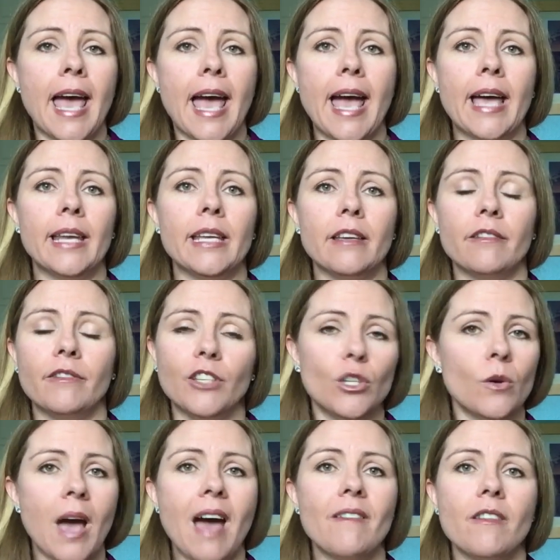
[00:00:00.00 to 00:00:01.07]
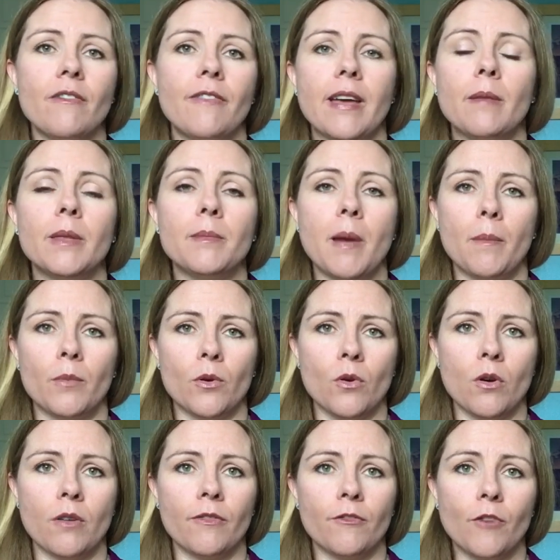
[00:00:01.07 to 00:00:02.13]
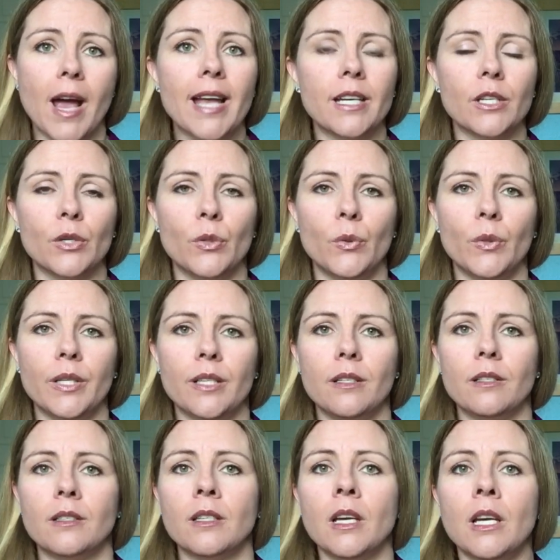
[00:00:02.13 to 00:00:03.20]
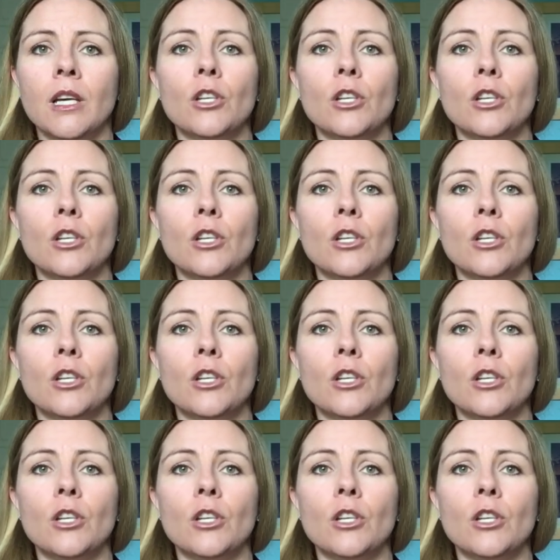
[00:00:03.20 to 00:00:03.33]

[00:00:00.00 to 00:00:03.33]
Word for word: And if you have a family member or a friend who is